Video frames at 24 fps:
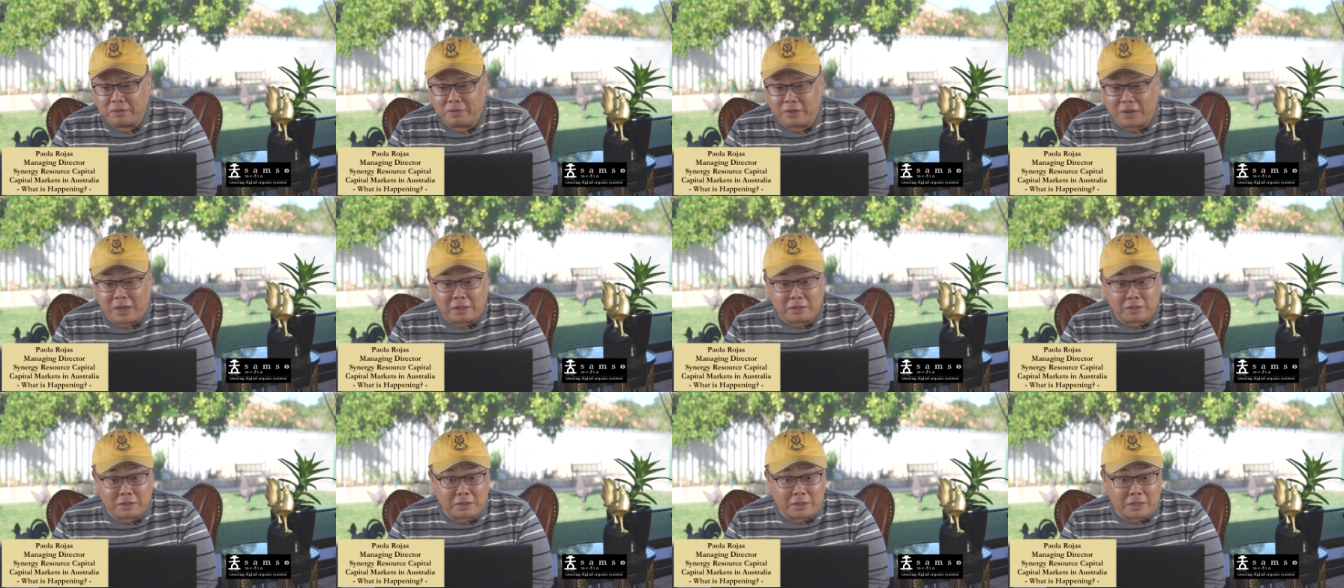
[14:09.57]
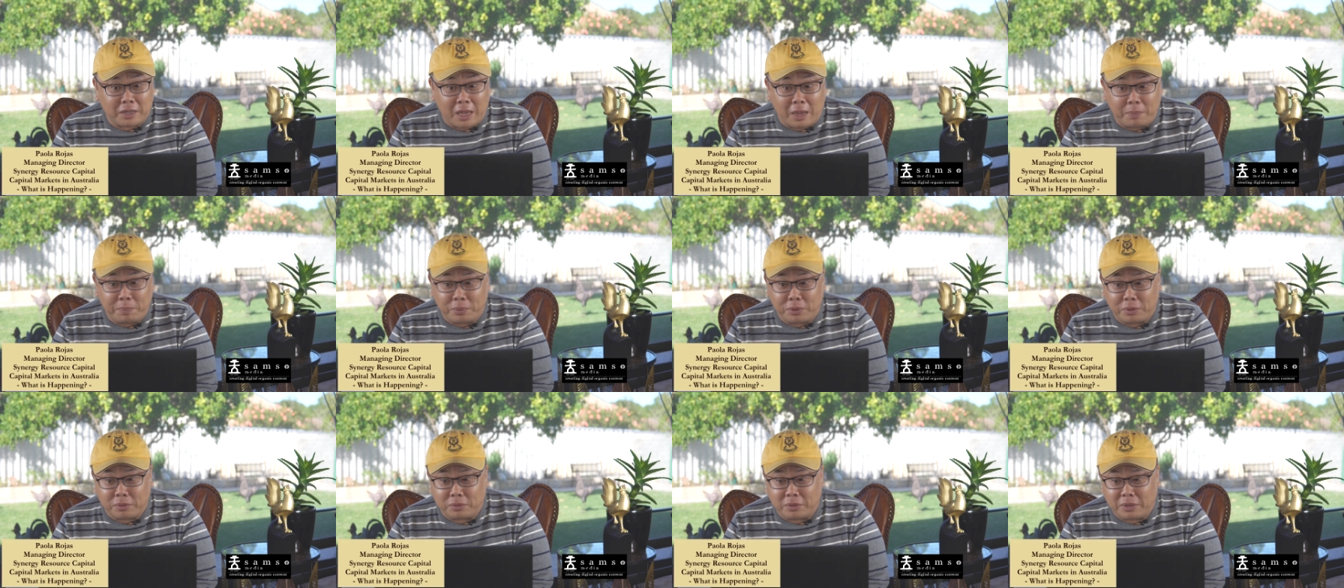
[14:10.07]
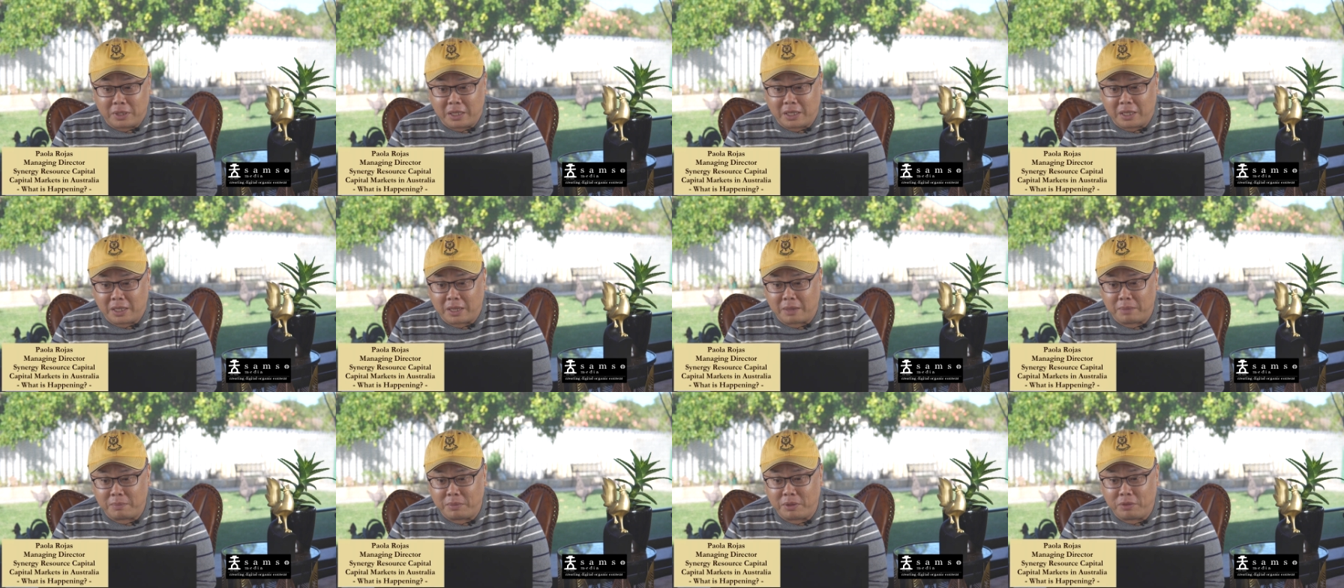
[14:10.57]
rounds of capital,
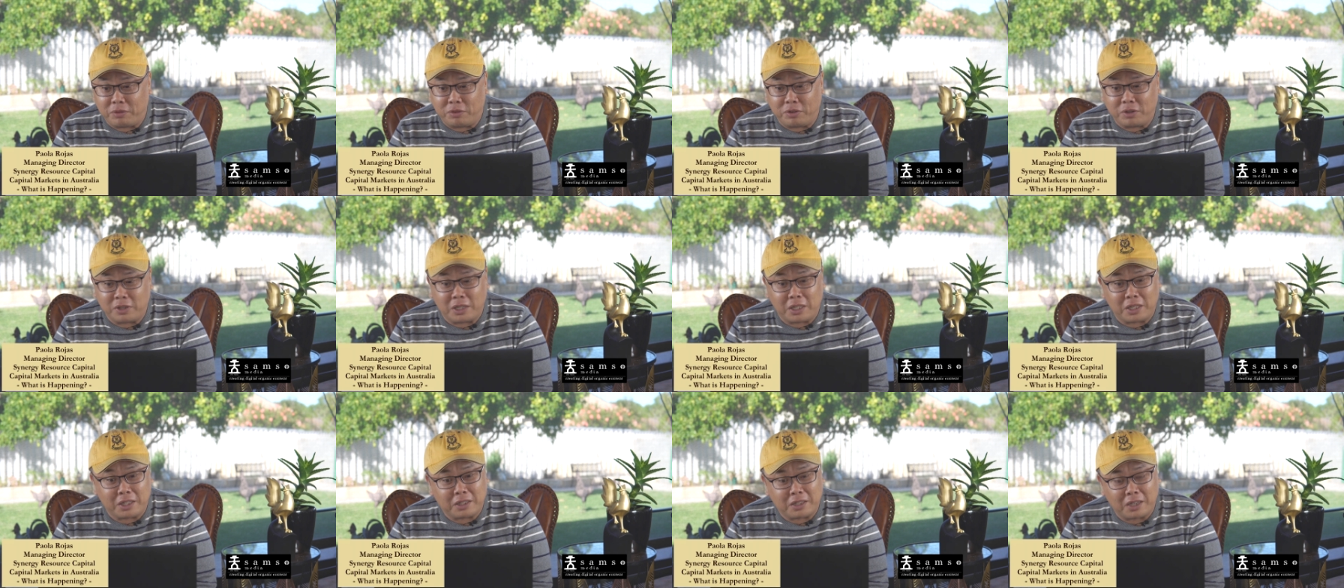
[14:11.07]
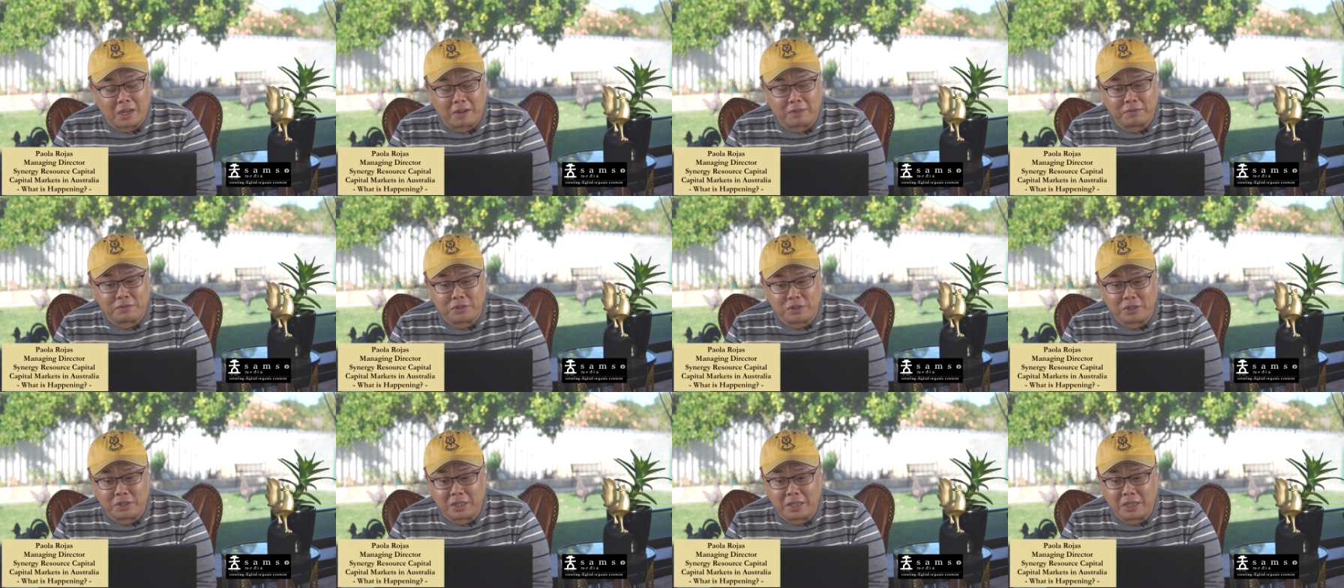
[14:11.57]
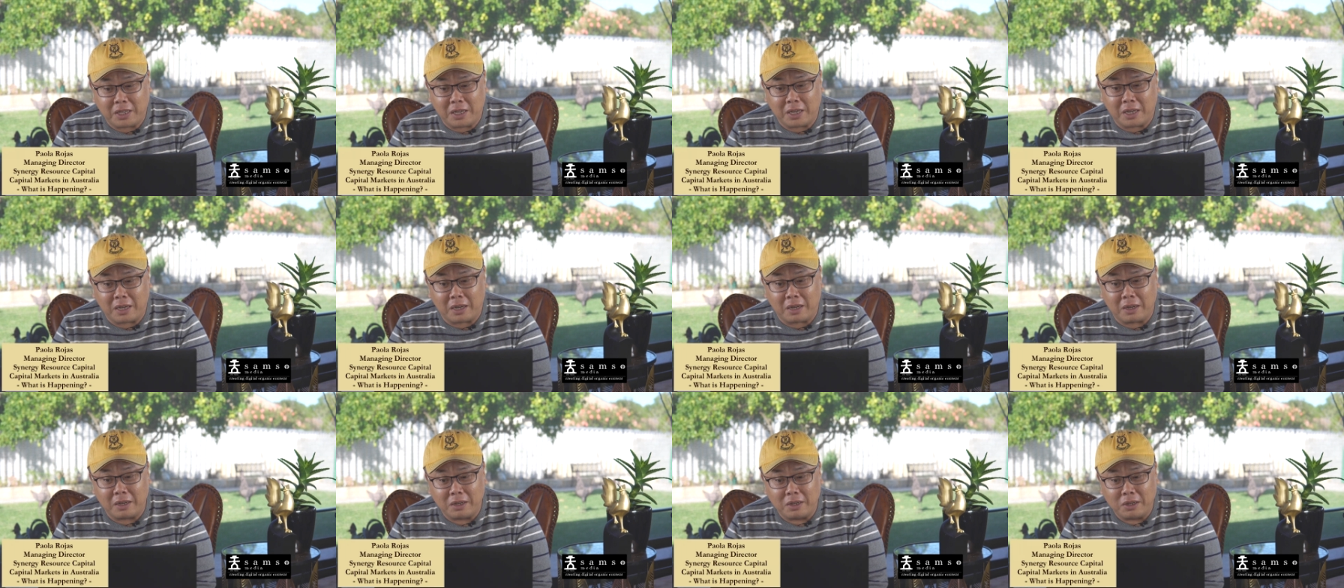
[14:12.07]
it can be really tough to
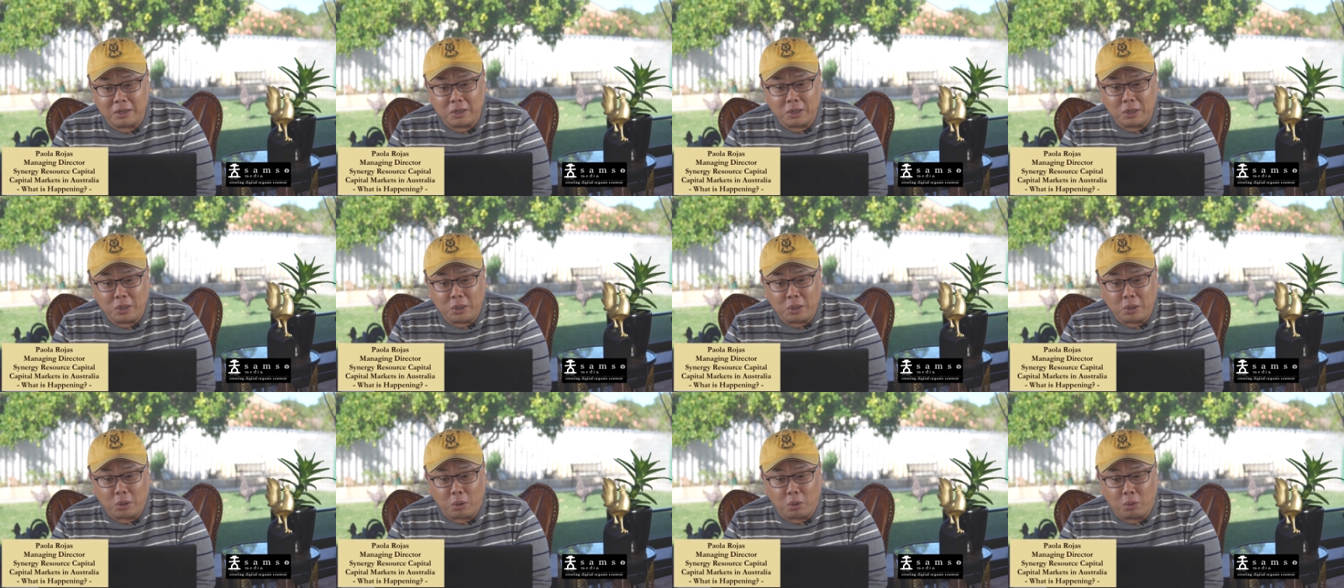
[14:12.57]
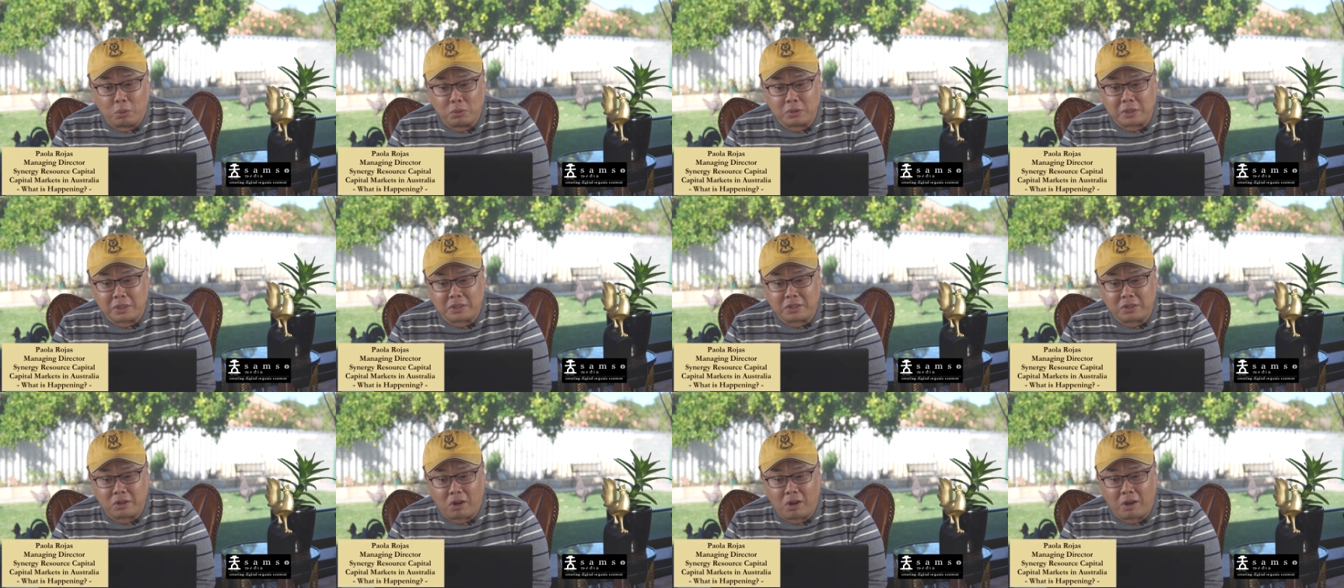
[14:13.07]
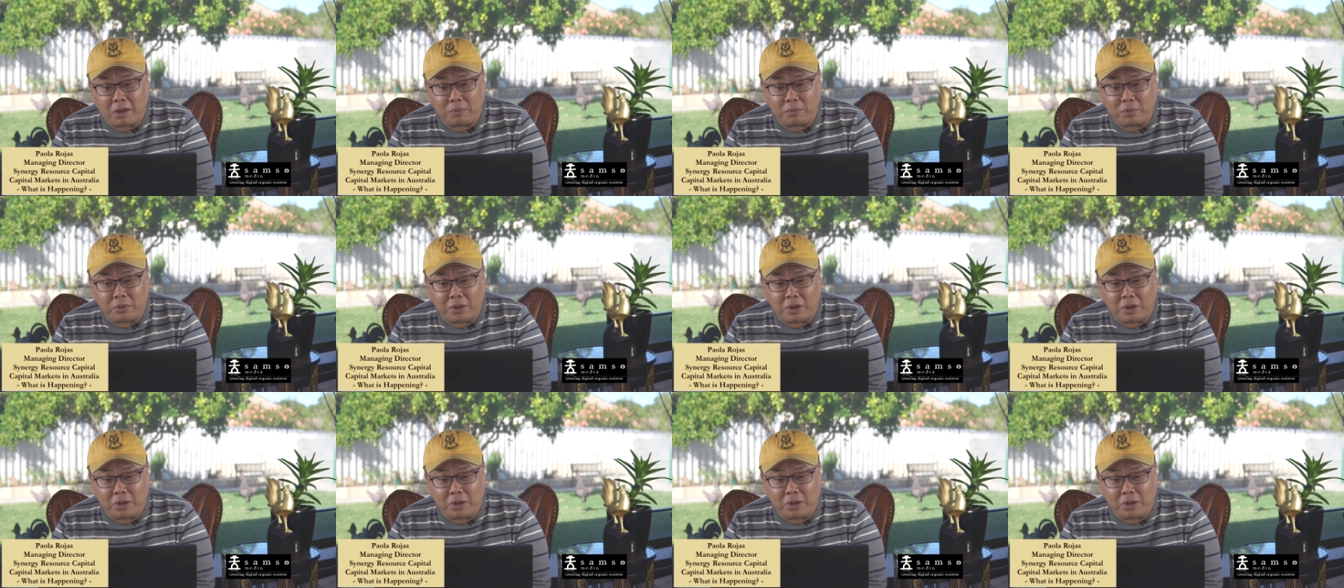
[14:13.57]
hear all the time.